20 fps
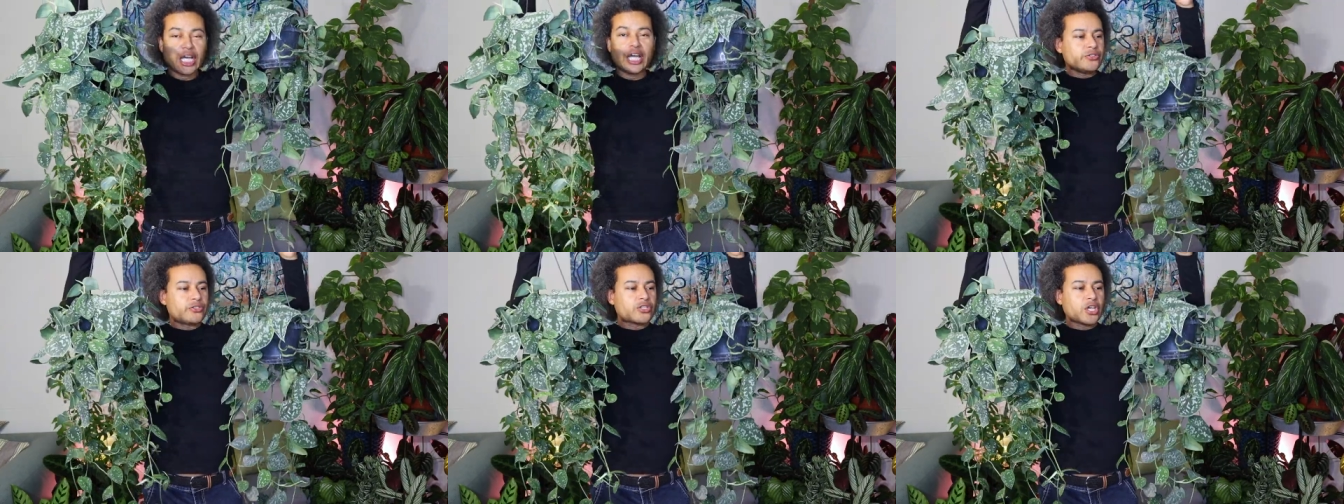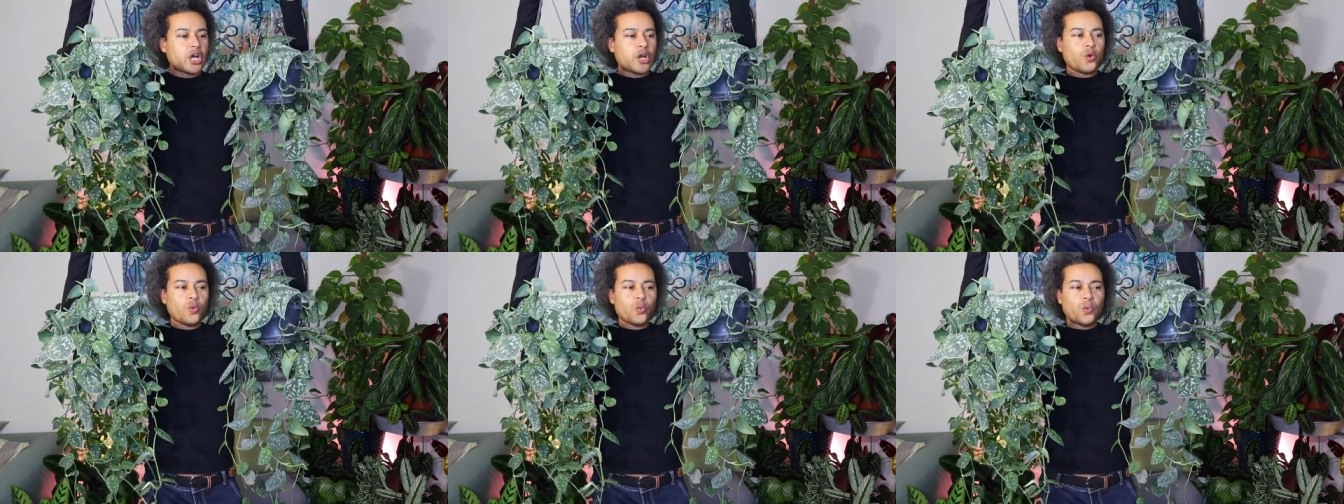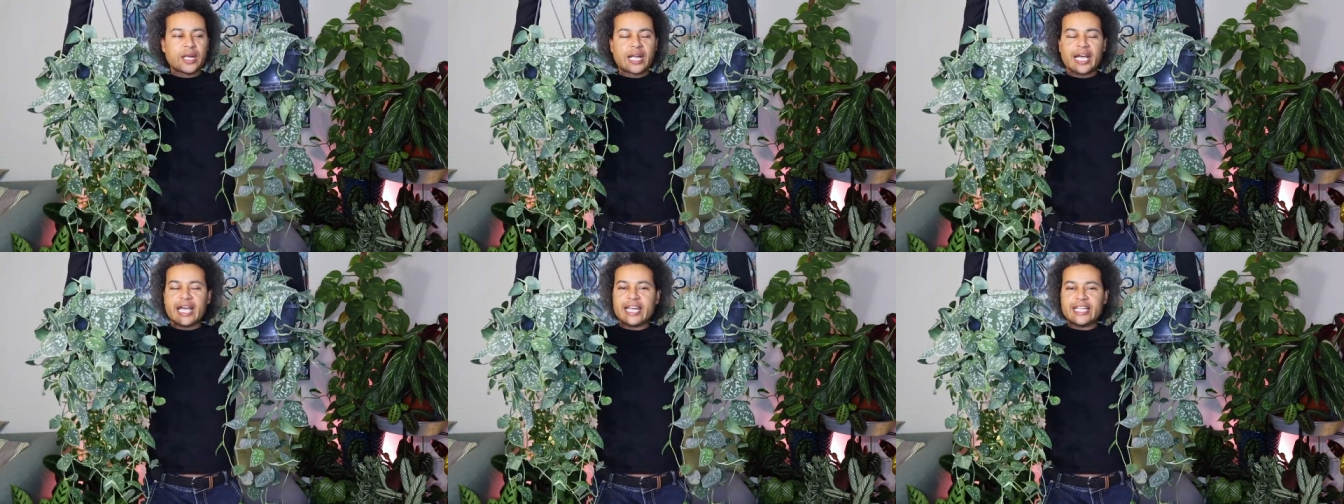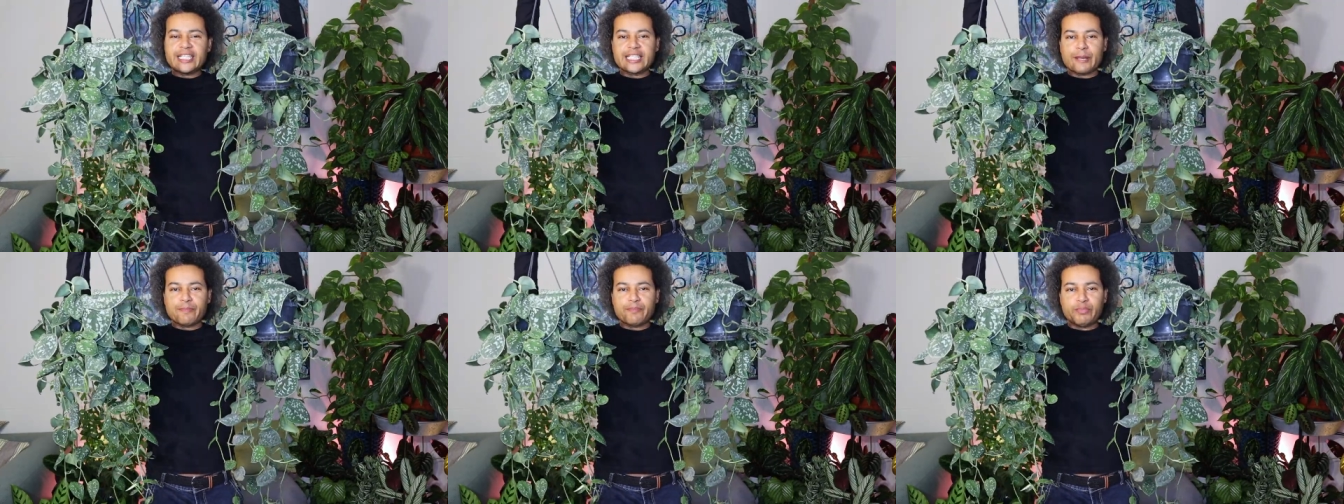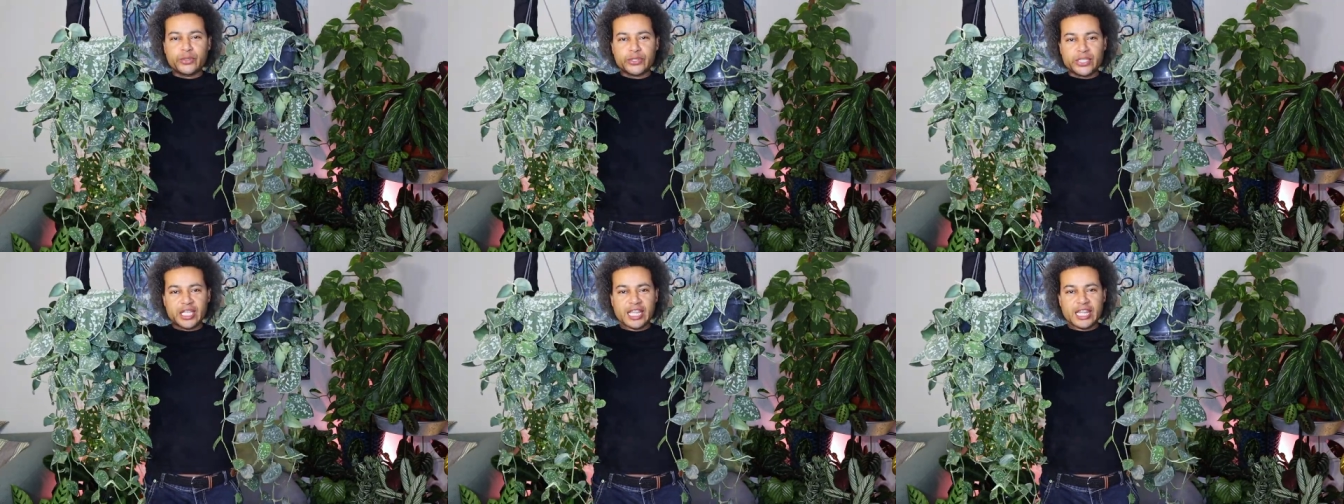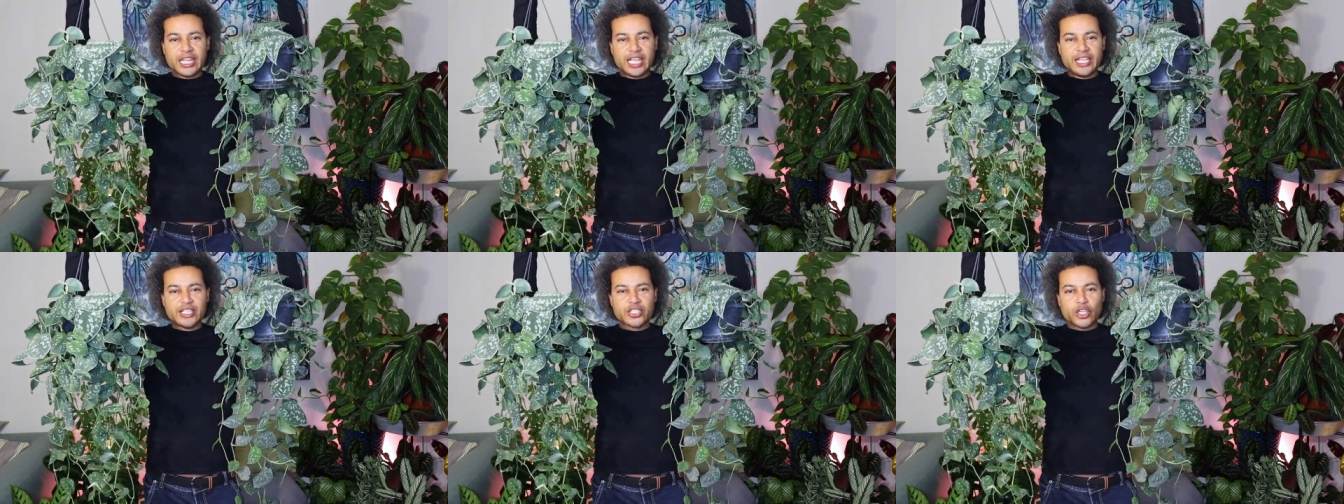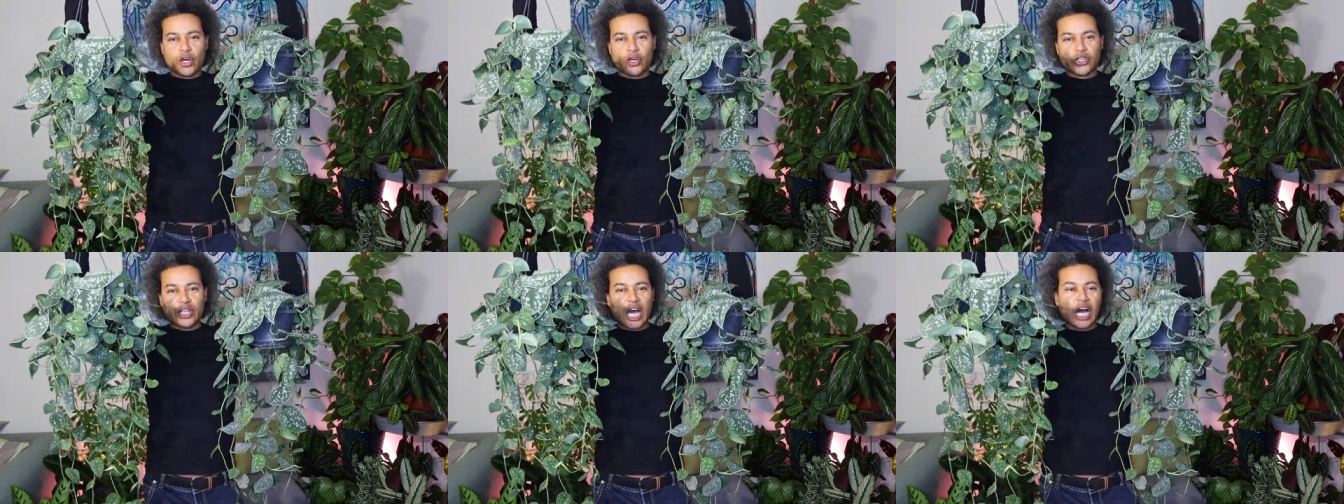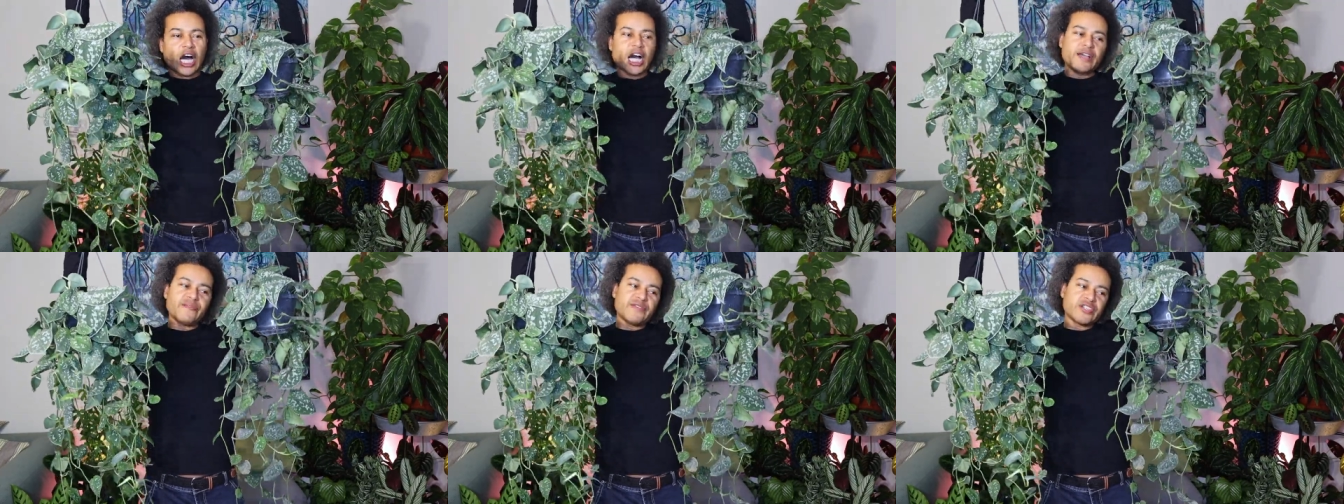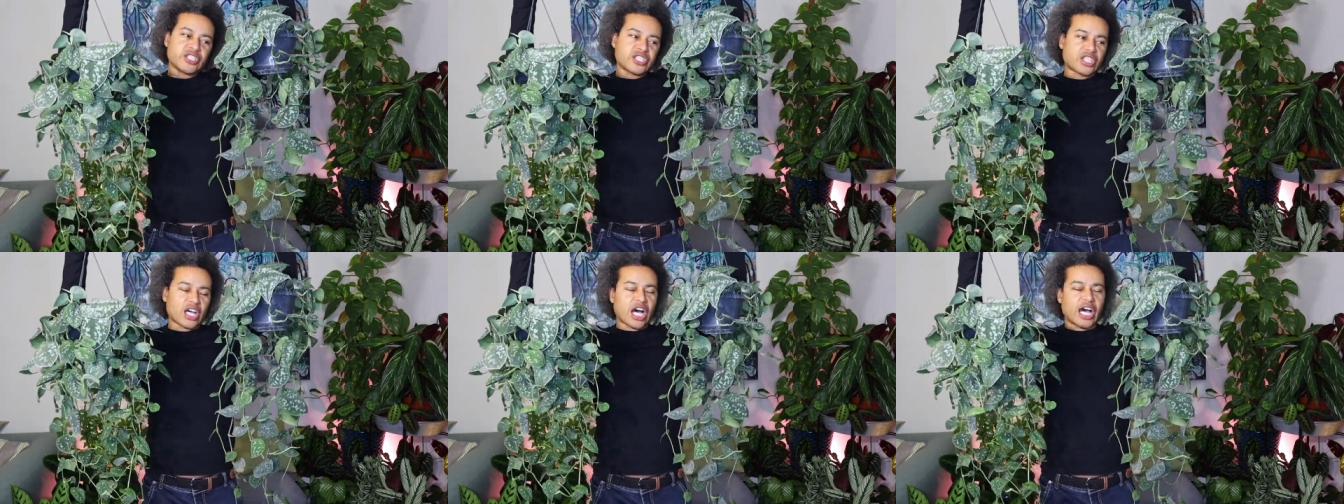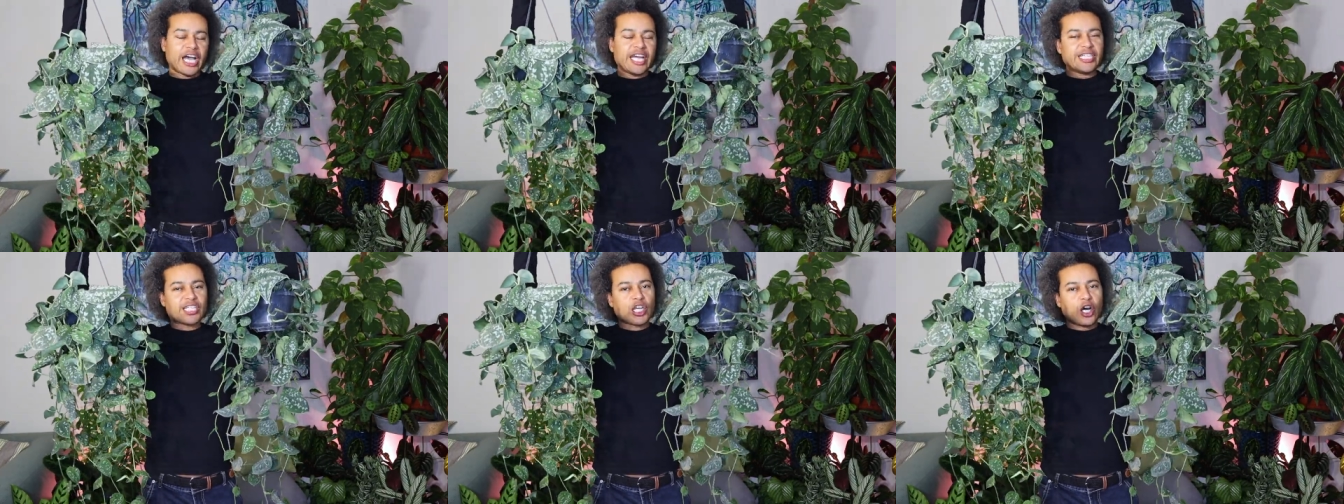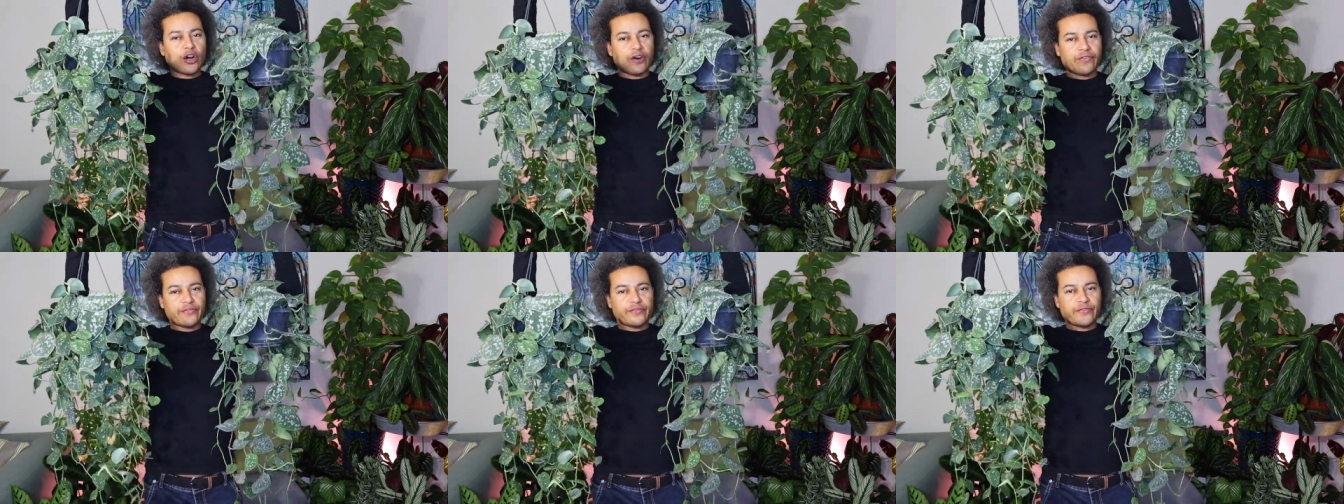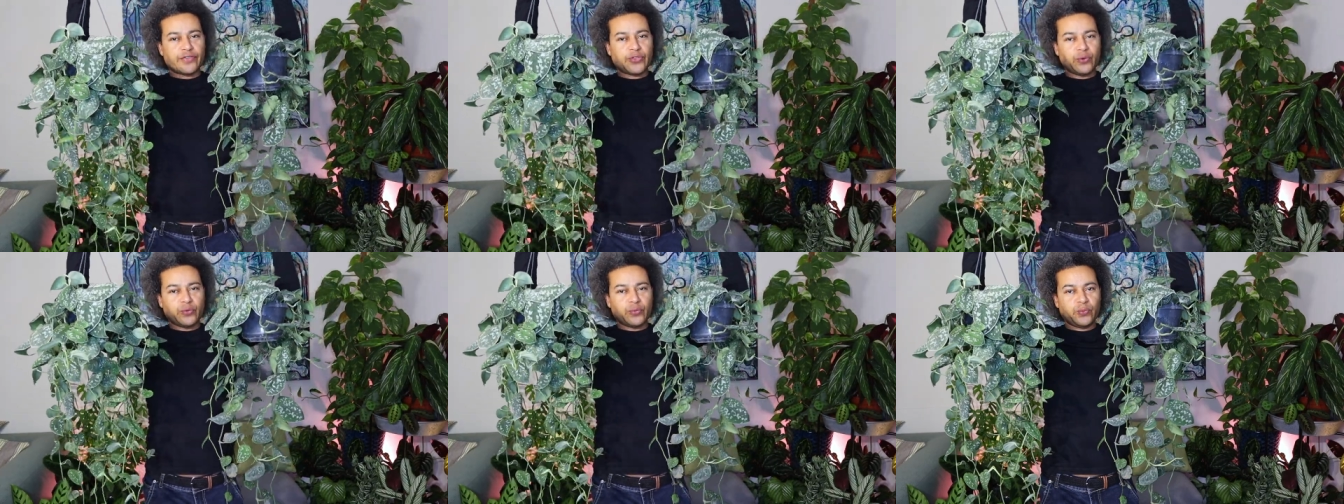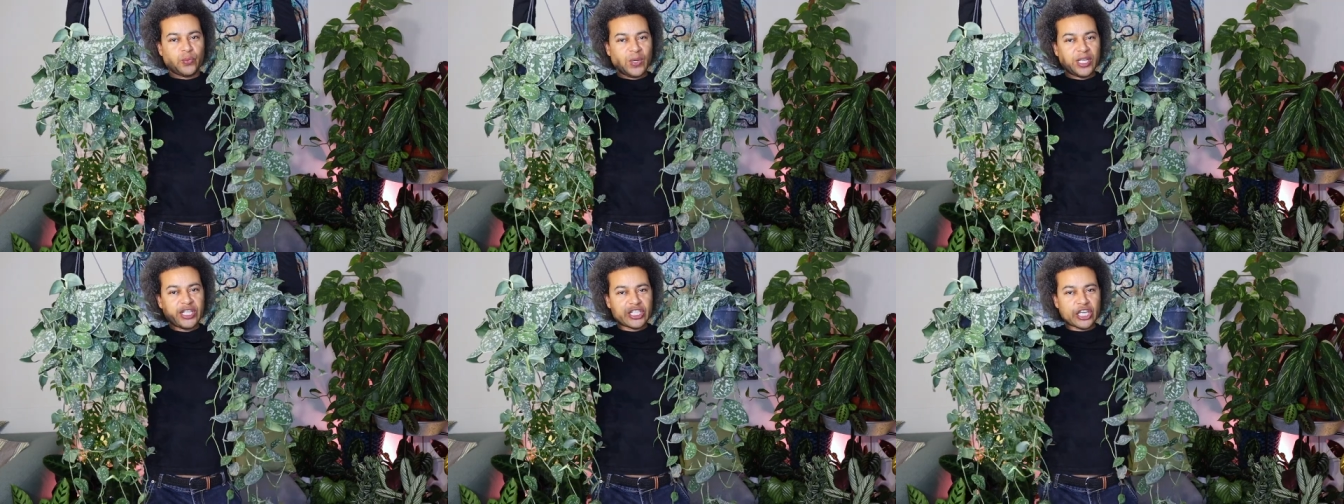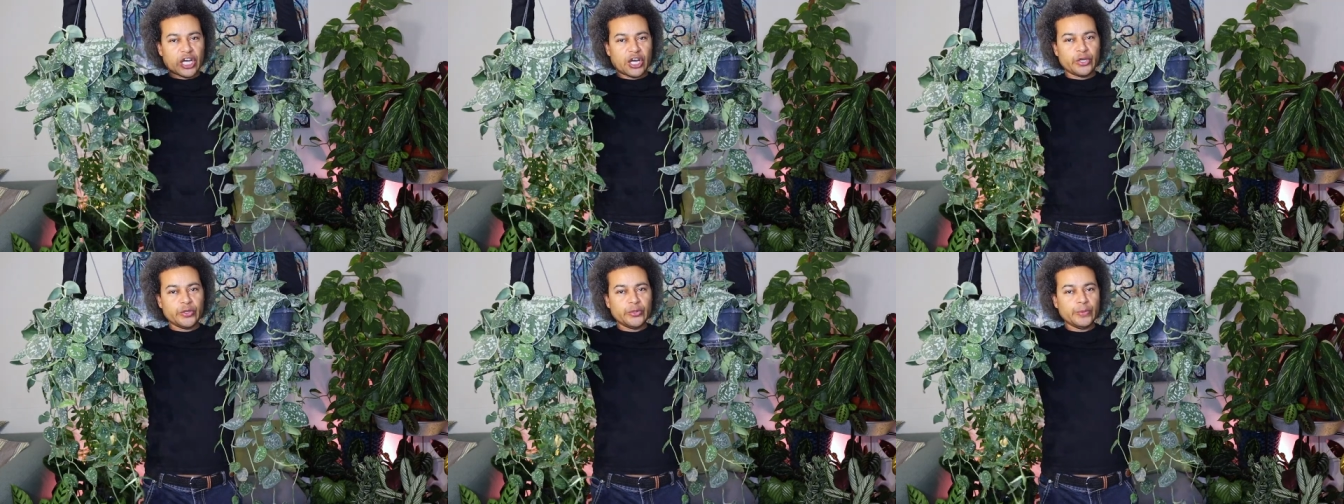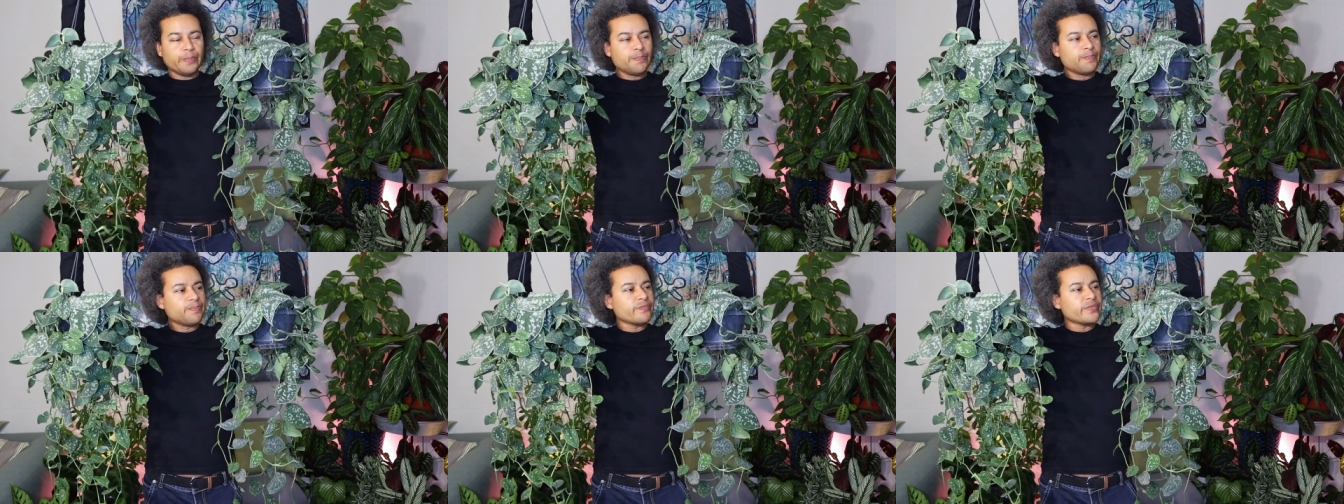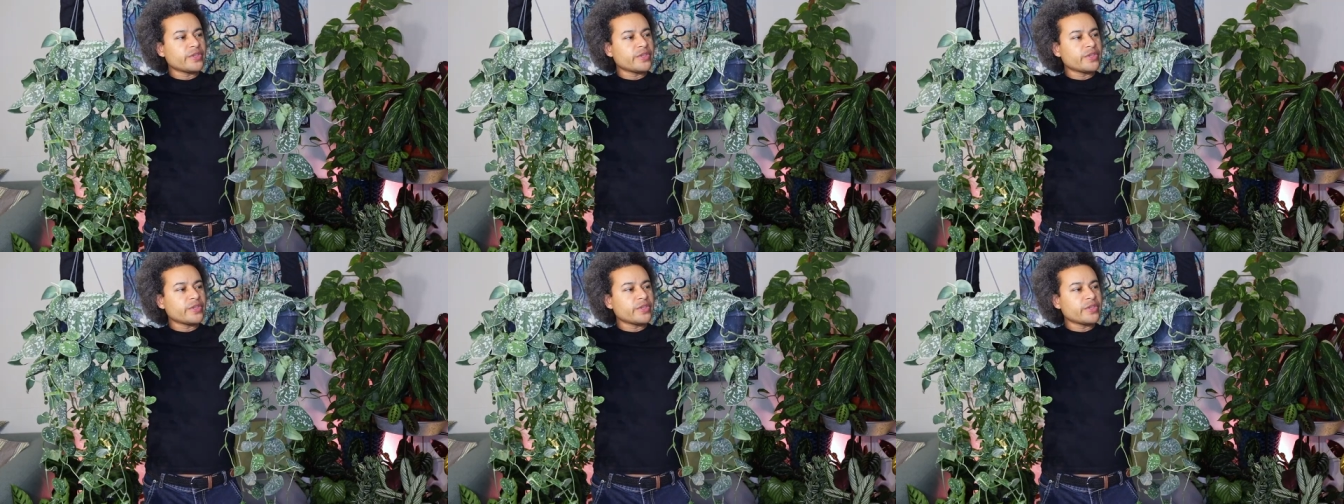So when I end up putting these on either side of the window,